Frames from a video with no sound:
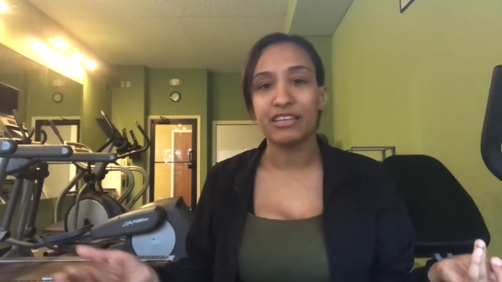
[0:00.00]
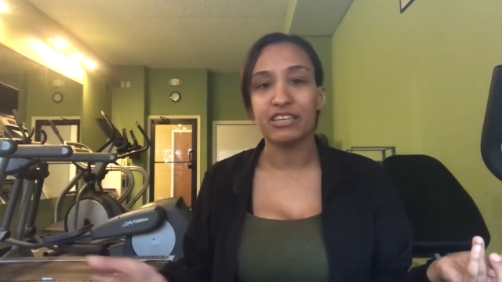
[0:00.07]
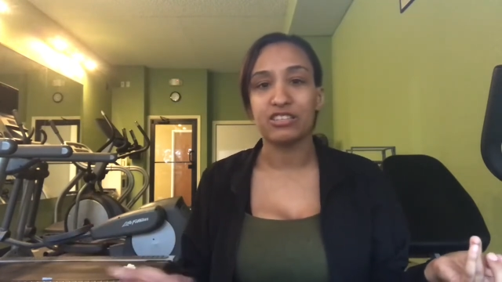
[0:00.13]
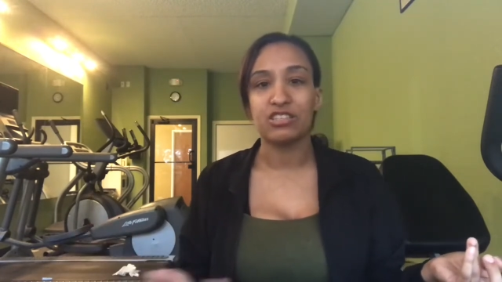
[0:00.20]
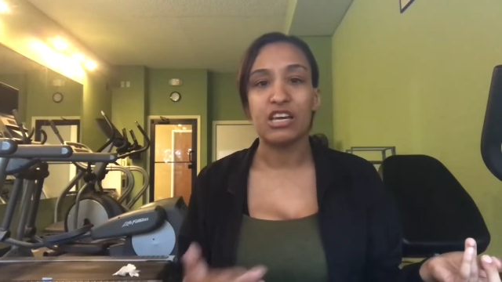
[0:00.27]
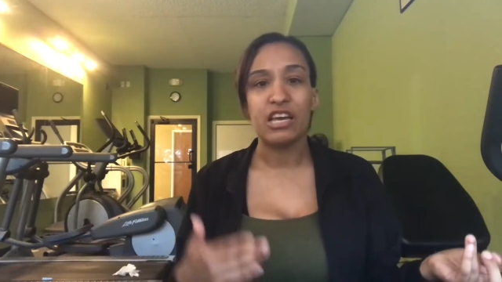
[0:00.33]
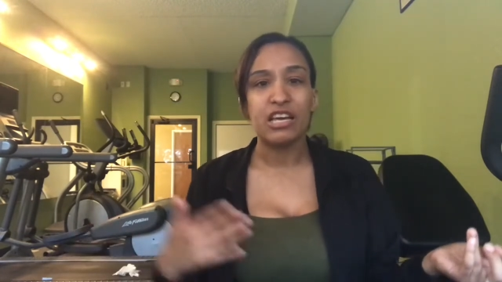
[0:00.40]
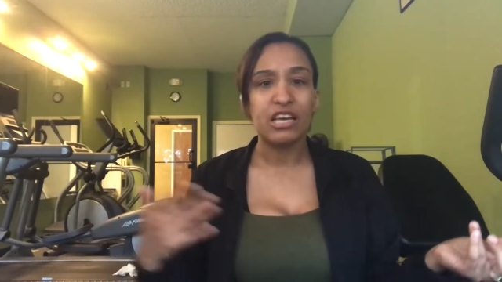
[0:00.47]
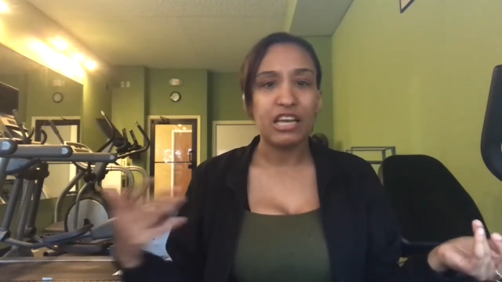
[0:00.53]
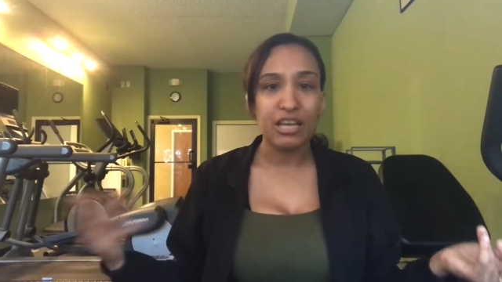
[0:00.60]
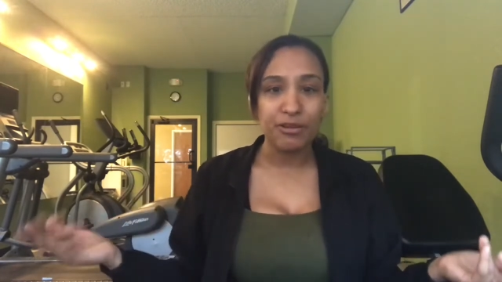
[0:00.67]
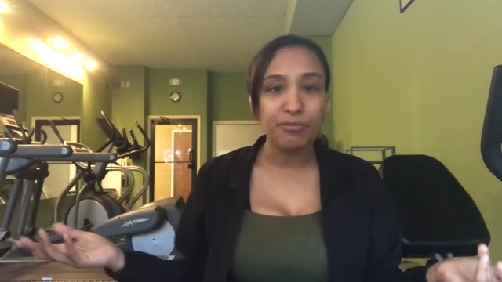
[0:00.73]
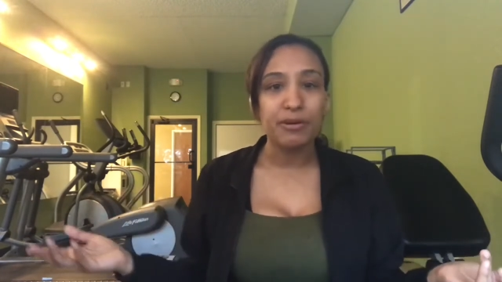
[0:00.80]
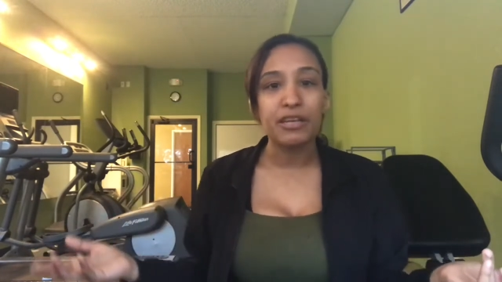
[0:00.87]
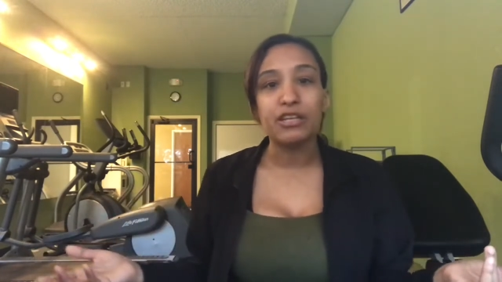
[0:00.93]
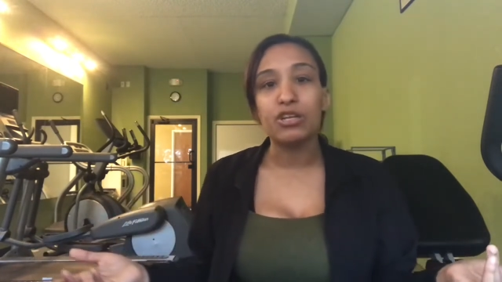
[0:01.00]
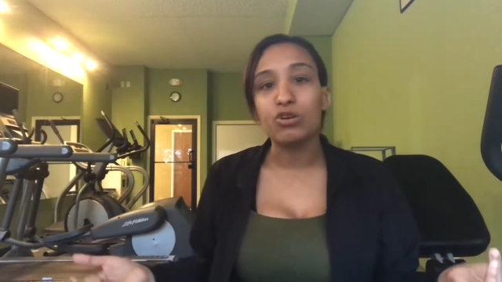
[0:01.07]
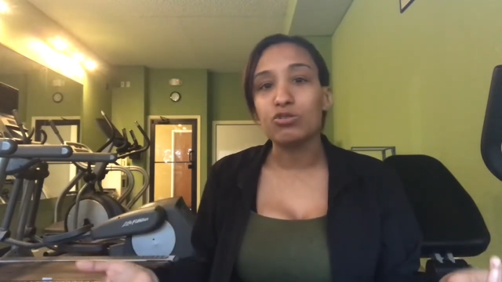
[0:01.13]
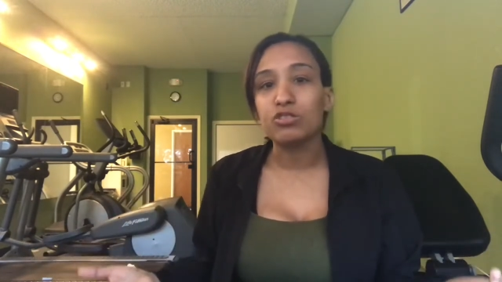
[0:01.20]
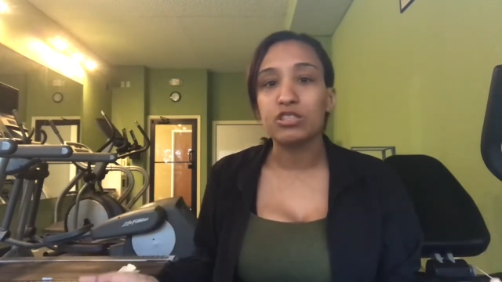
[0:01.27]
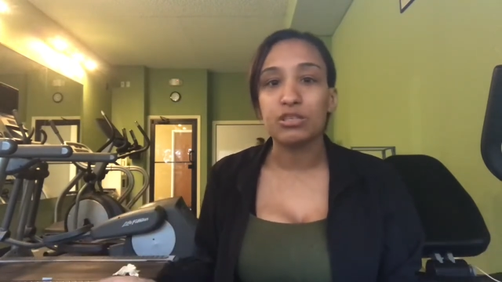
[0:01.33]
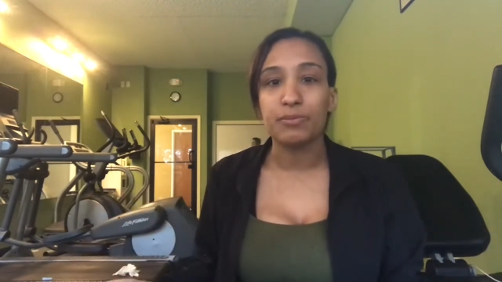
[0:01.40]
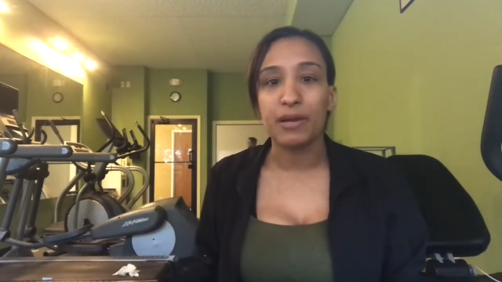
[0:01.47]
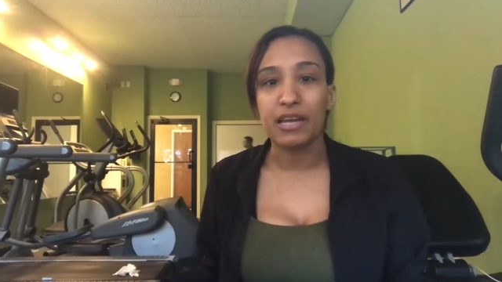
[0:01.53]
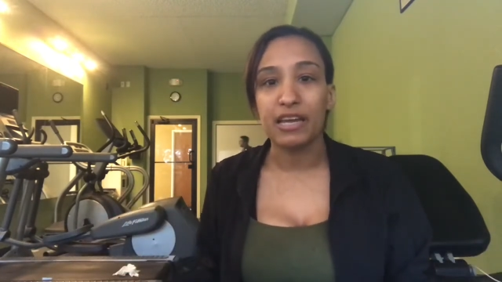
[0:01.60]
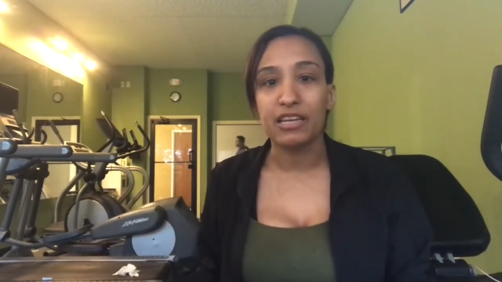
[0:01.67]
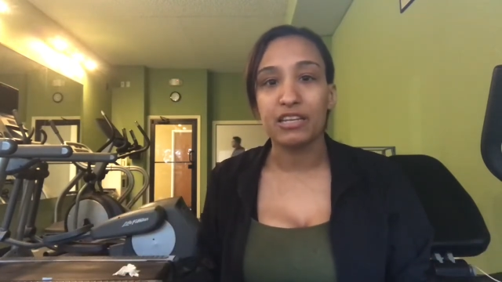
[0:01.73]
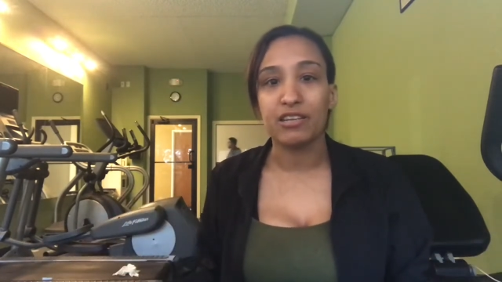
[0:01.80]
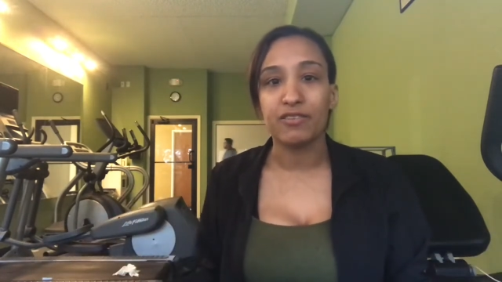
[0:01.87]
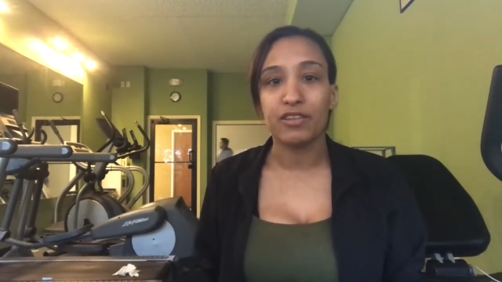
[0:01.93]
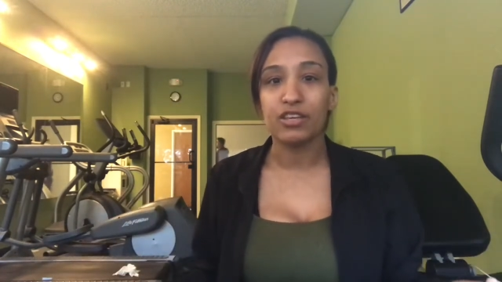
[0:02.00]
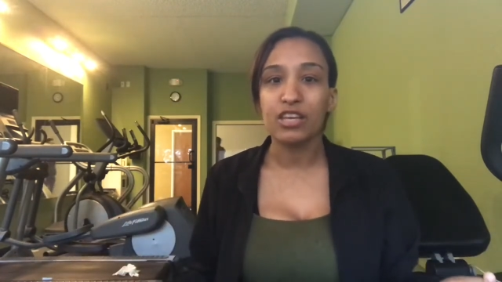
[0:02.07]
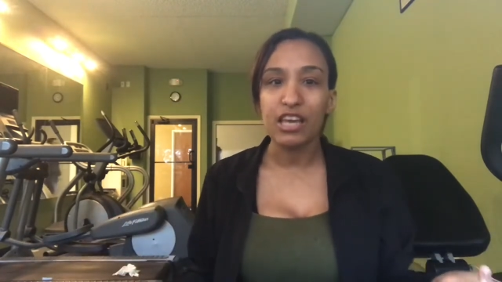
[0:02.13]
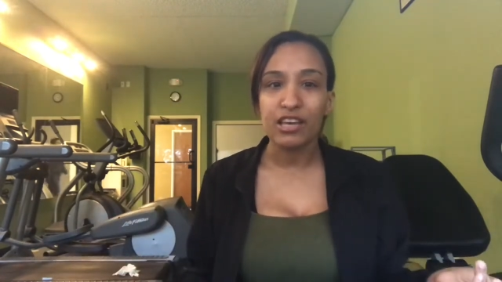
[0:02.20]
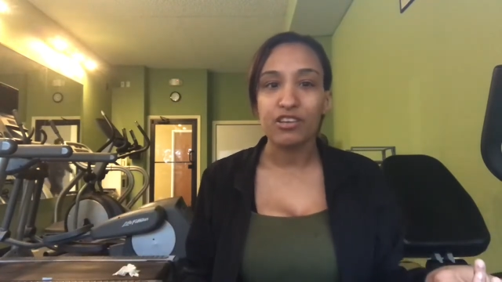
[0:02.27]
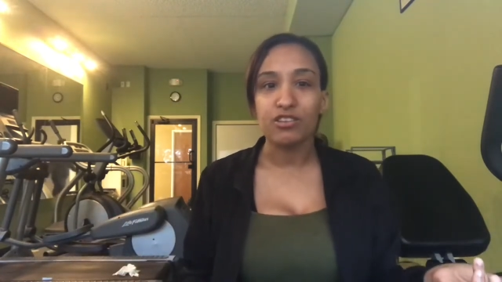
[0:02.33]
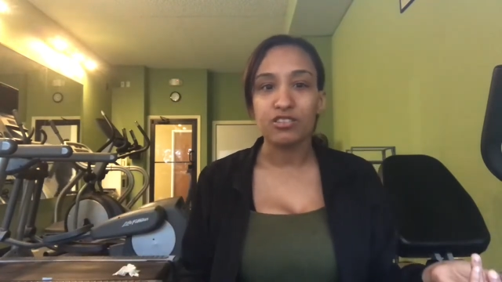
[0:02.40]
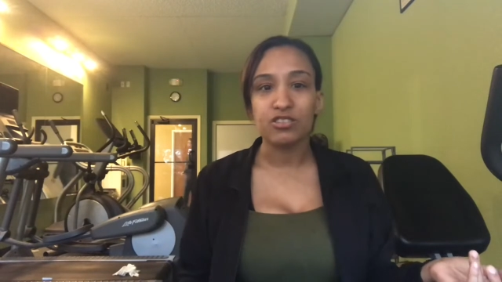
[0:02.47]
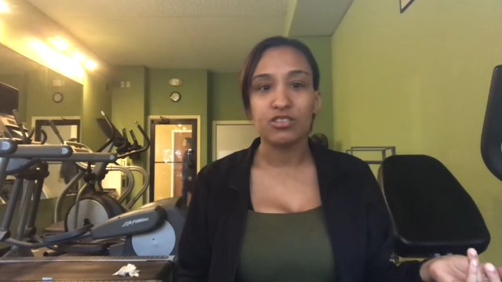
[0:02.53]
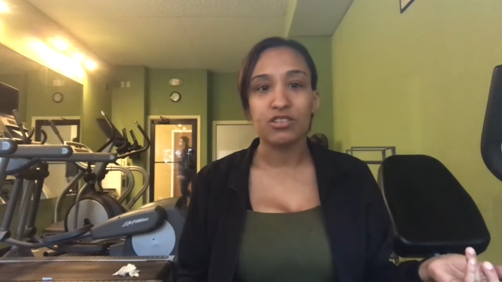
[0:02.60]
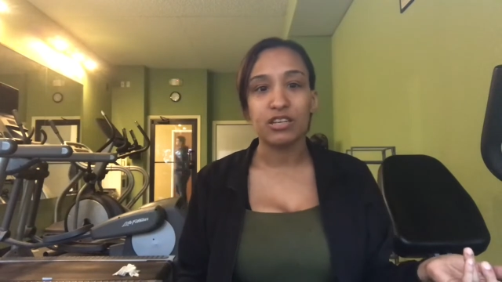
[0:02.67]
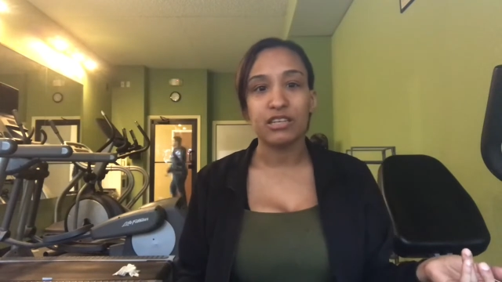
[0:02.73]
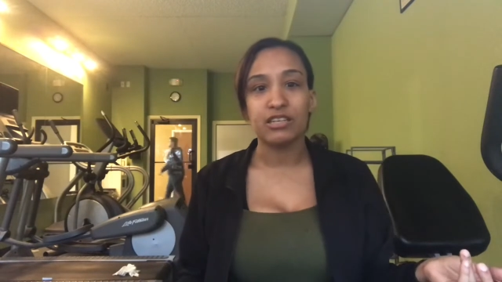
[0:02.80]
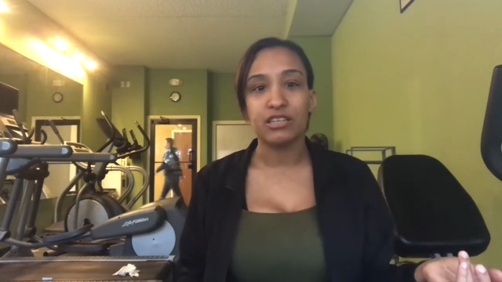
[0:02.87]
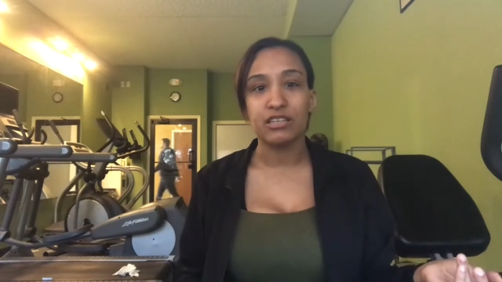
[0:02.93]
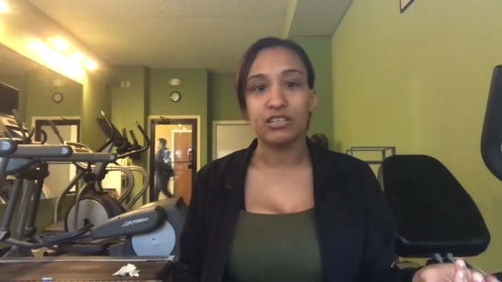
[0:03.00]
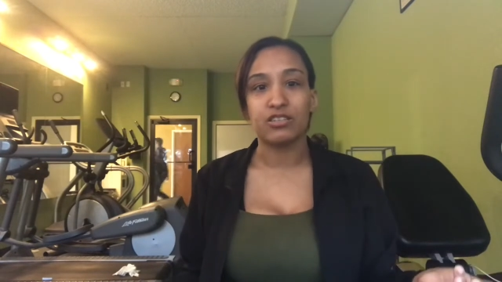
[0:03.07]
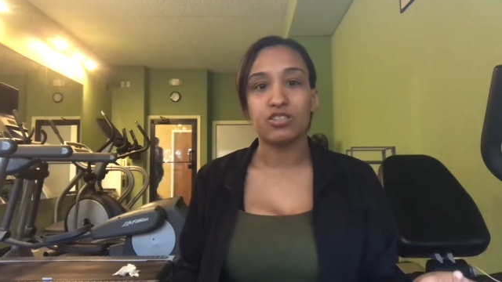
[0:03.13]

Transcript: And everybody notices my editing. I'm like, yeah, it's a good idea.